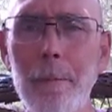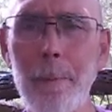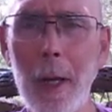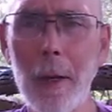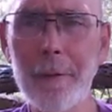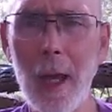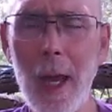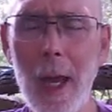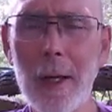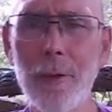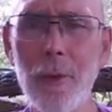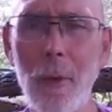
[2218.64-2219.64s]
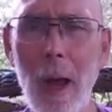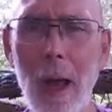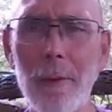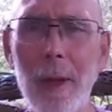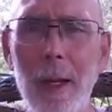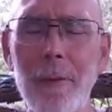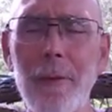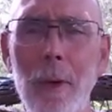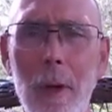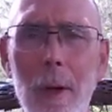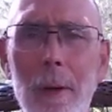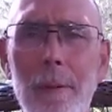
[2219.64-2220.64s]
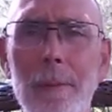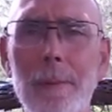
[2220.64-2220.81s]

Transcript: built a hedge around Israel.